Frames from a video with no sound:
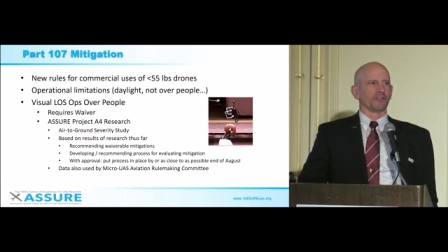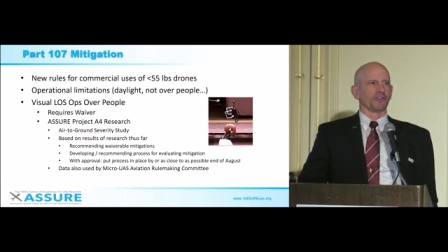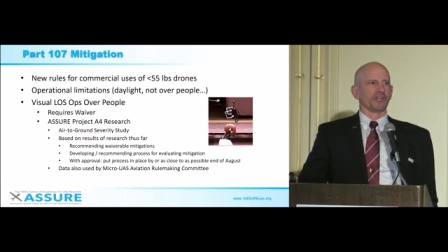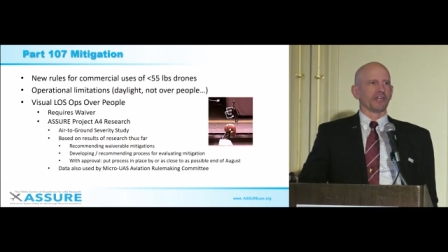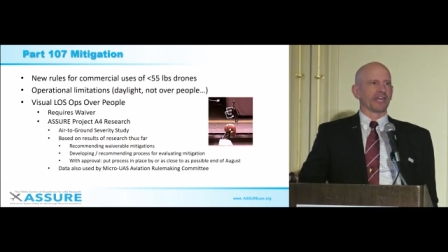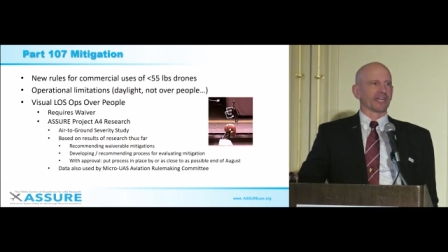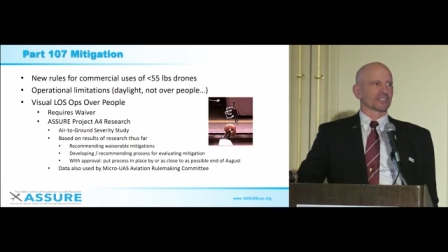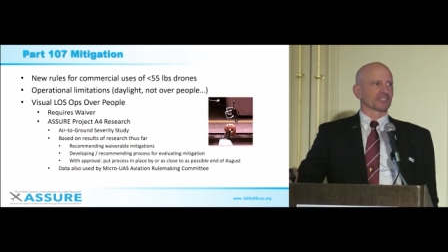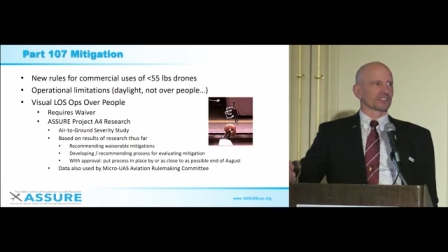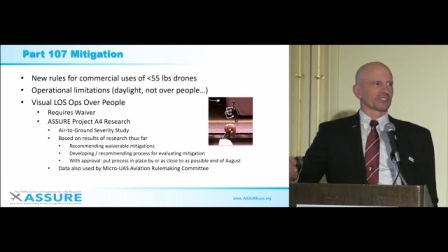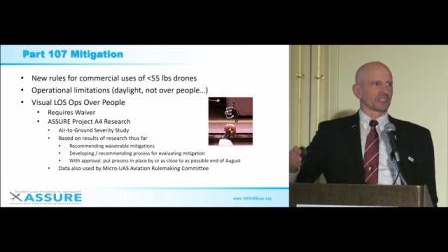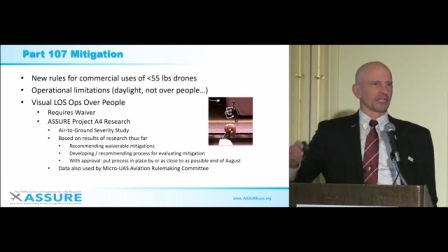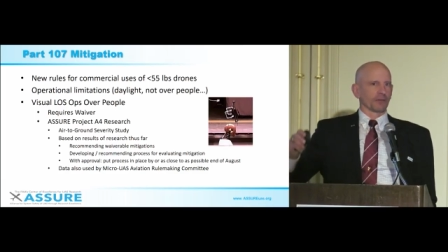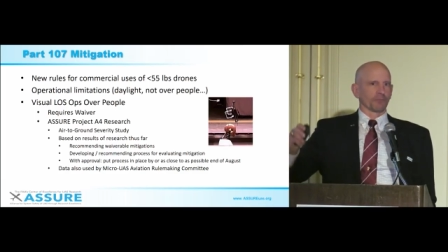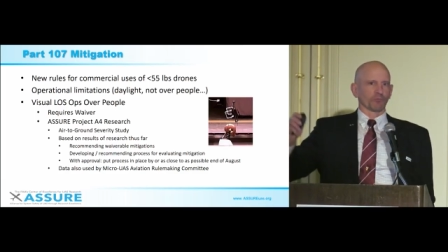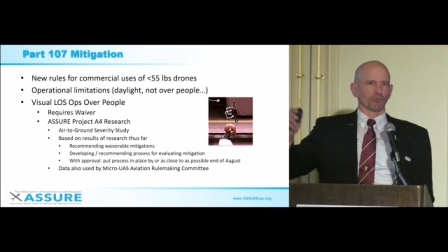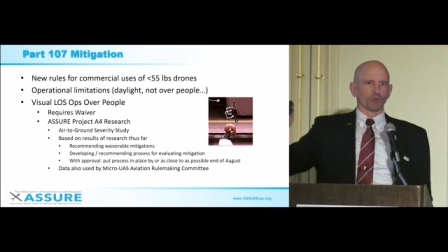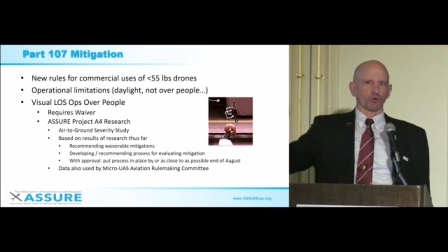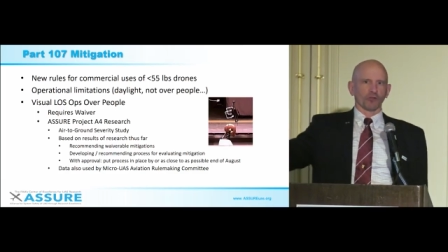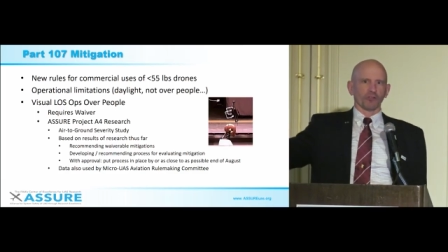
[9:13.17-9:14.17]
the next
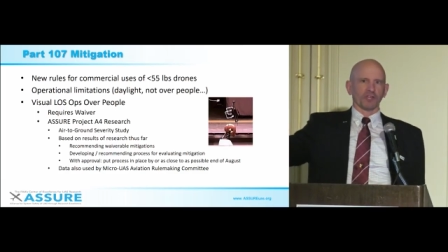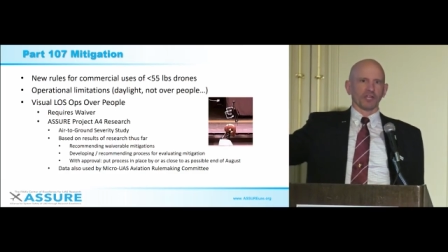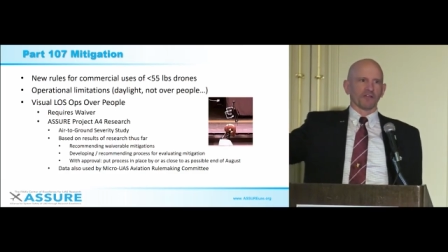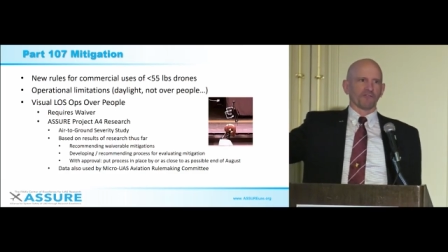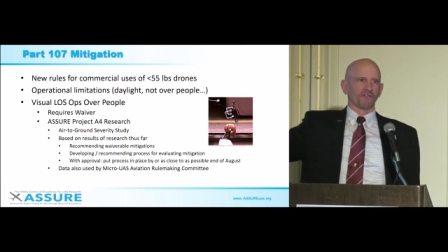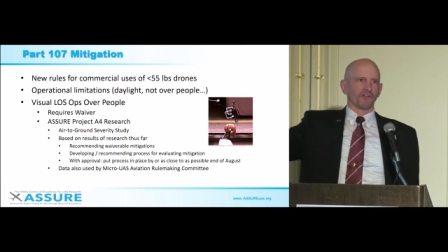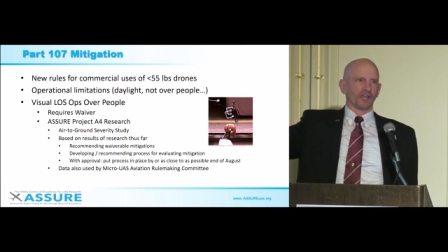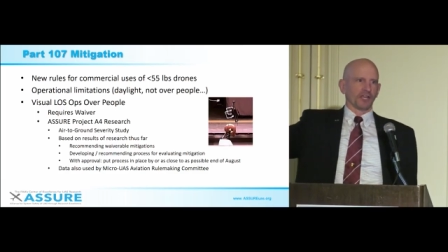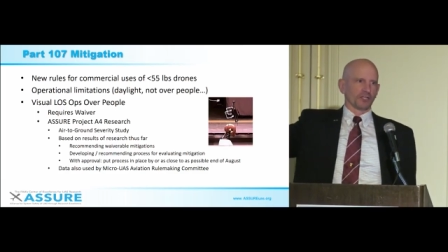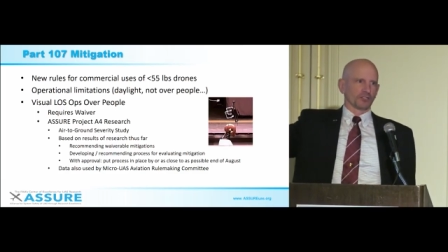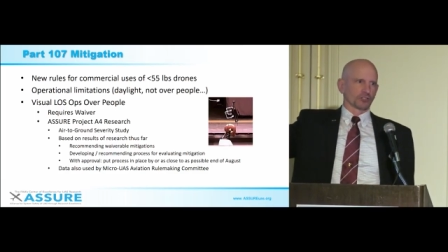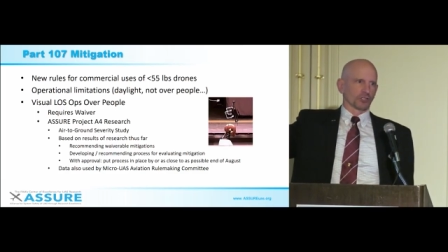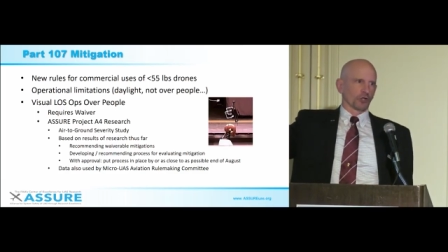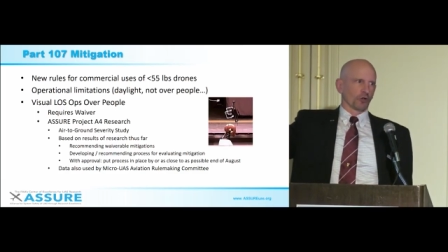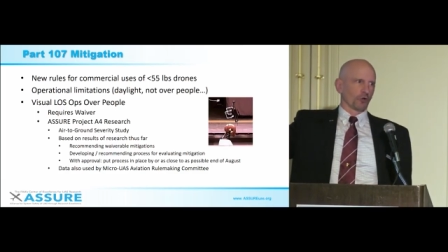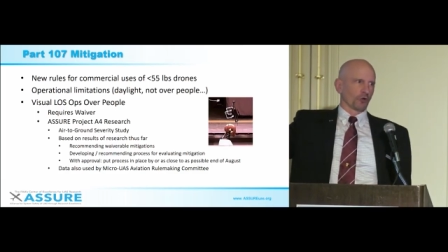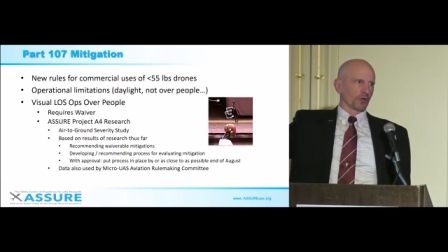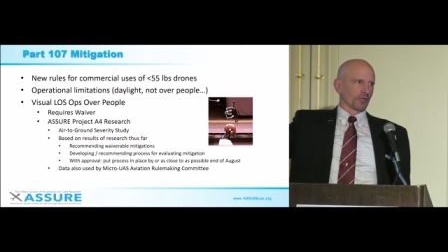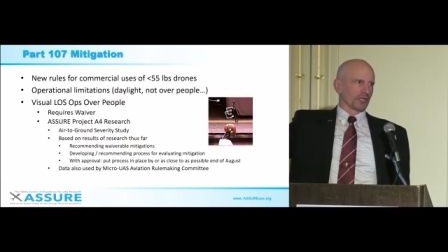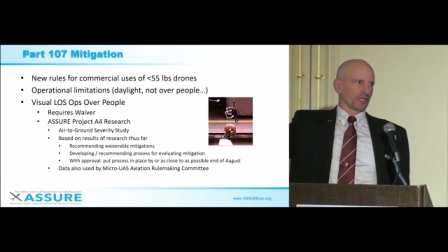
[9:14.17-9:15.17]
step where the F A A is
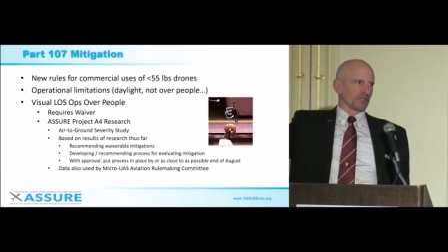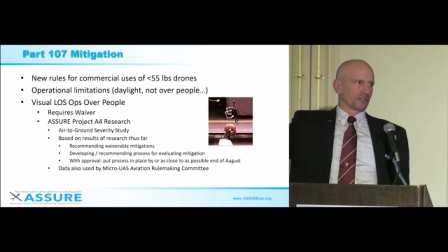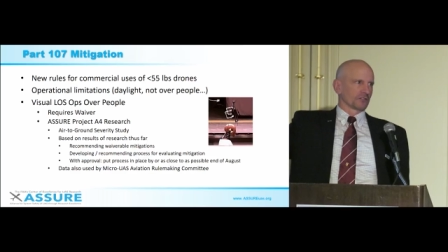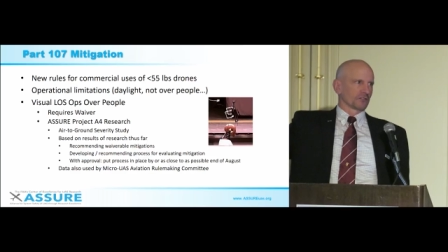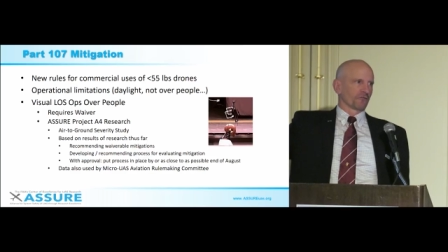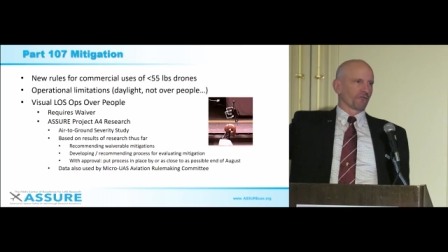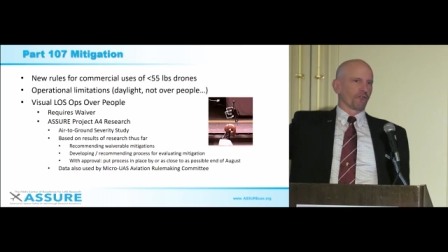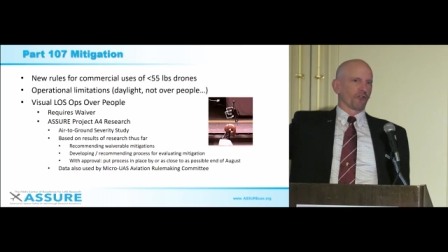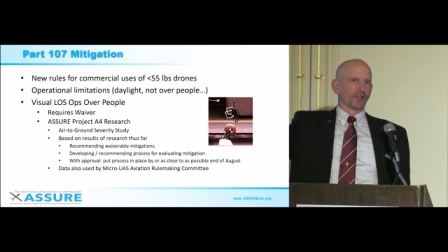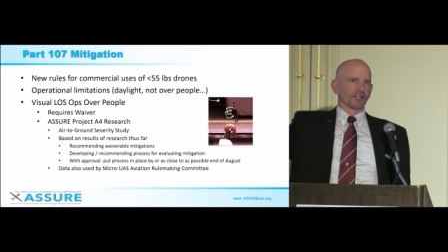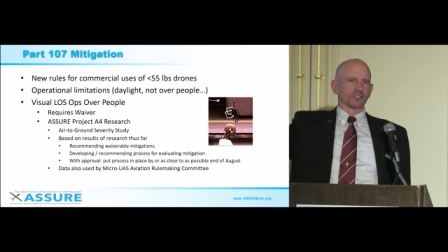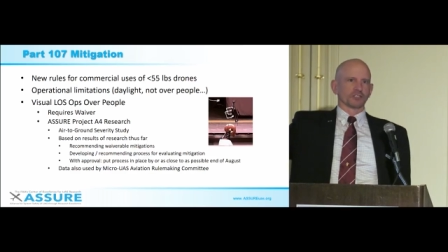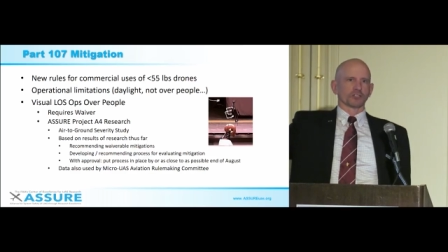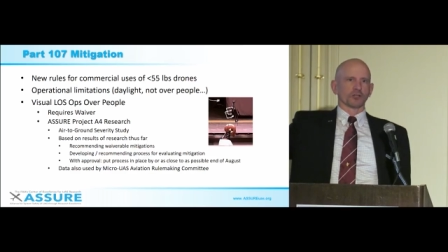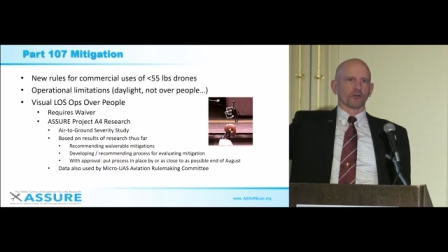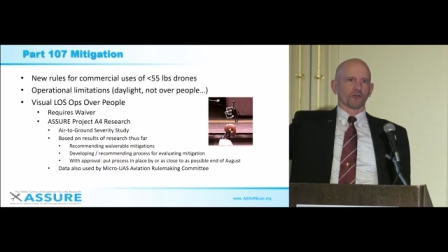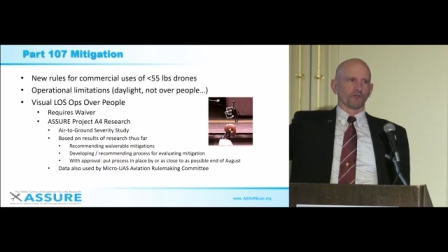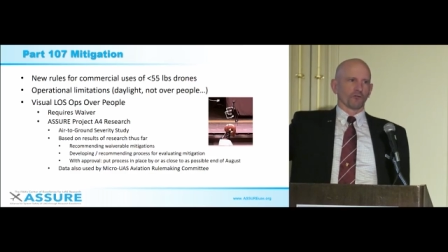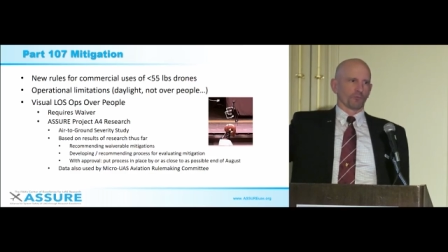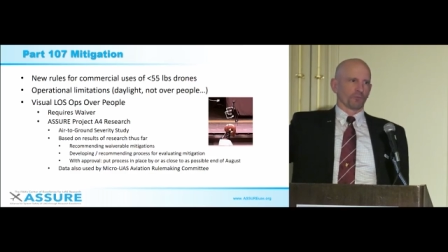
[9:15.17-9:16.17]
going is flights
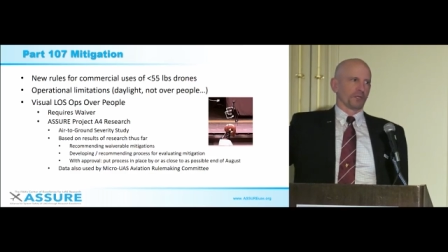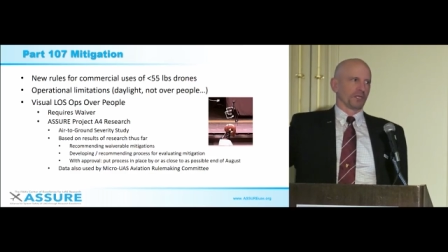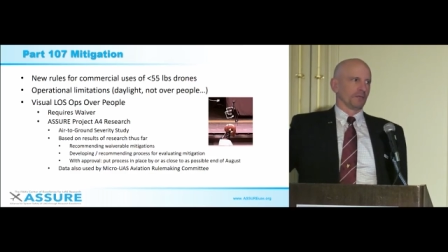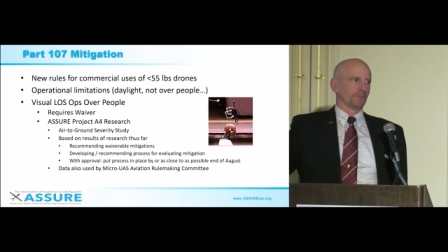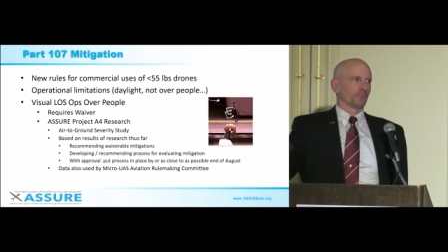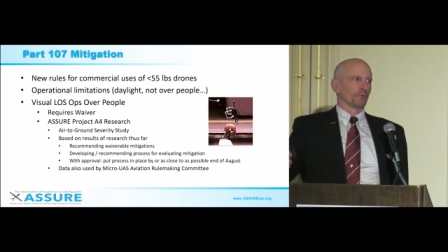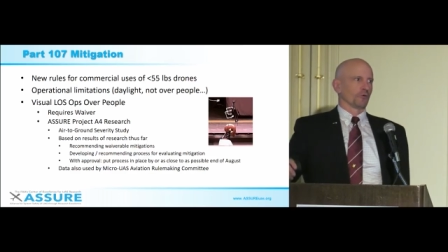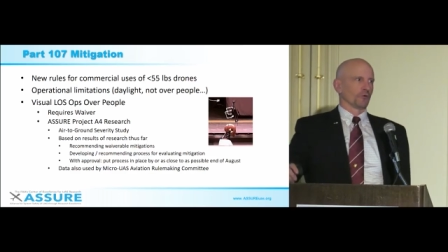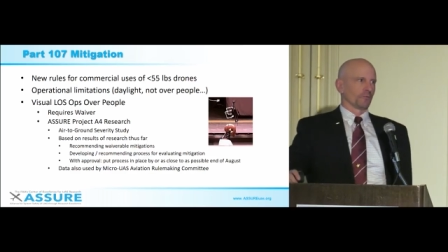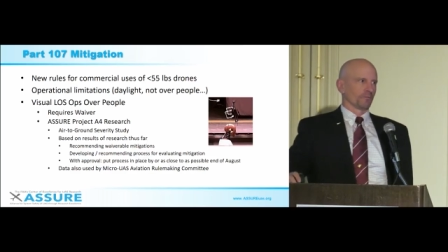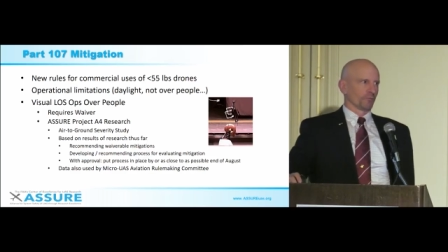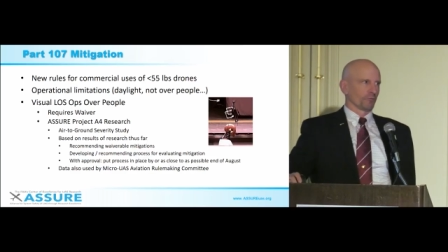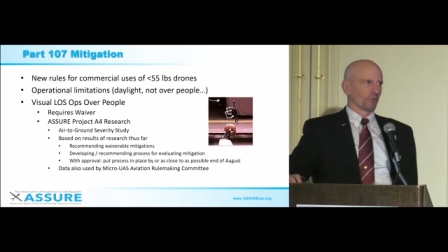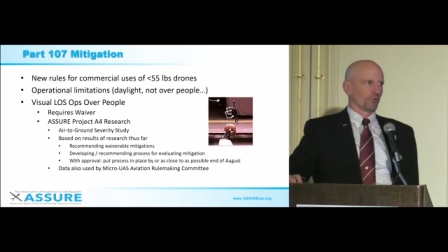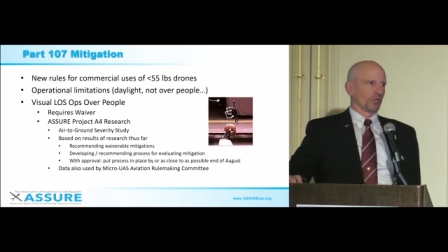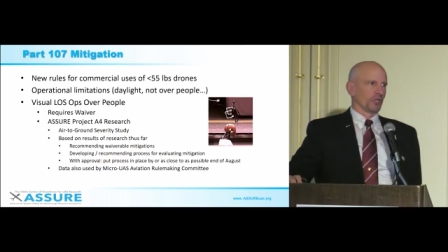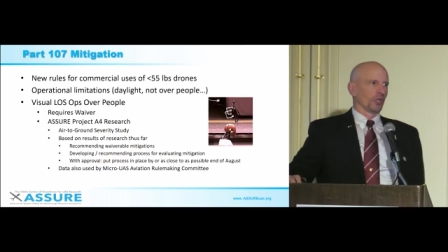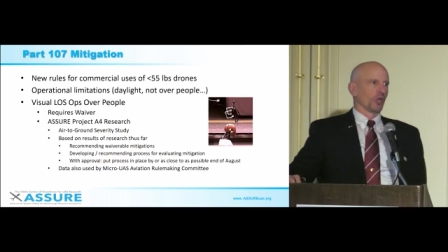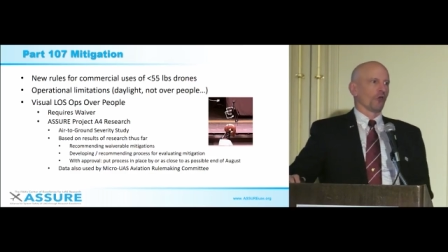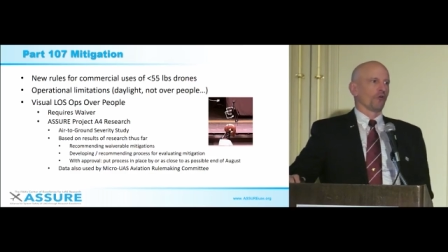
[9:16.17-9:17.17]
over people.
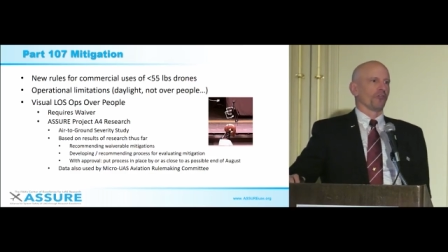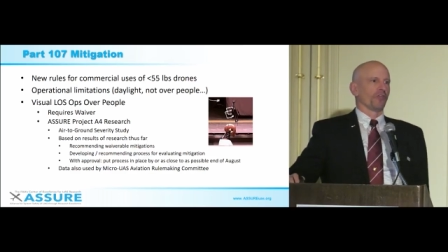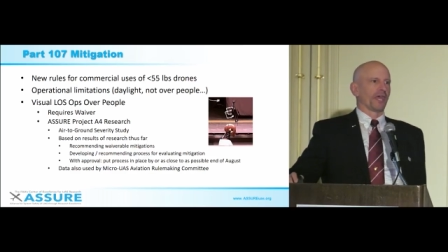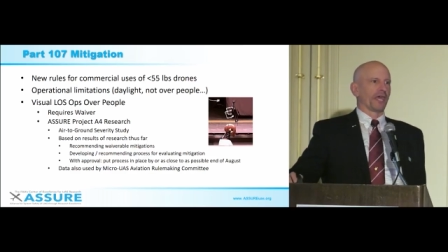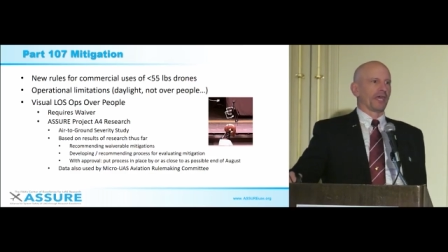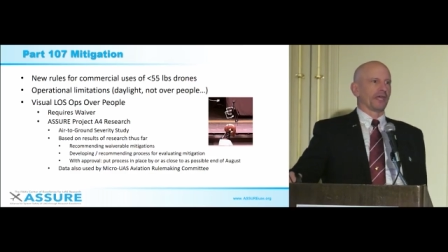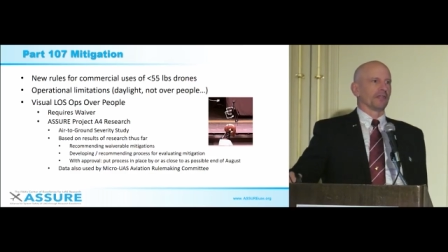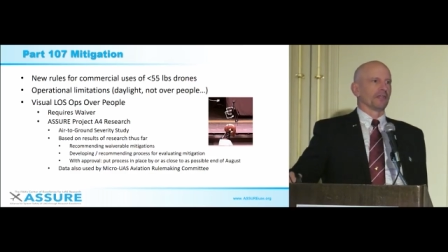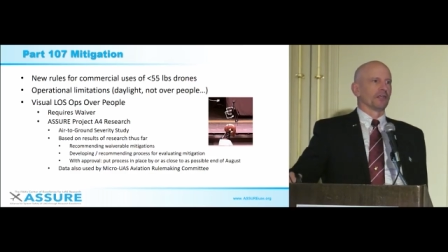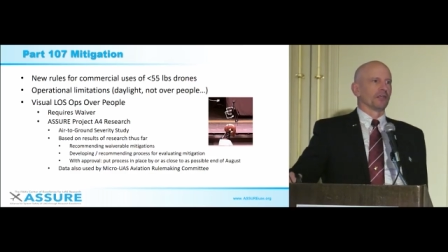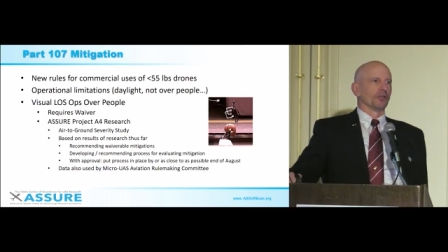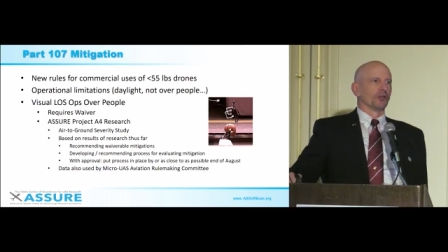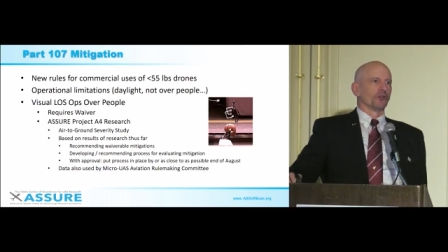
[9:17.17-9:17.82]
We know that.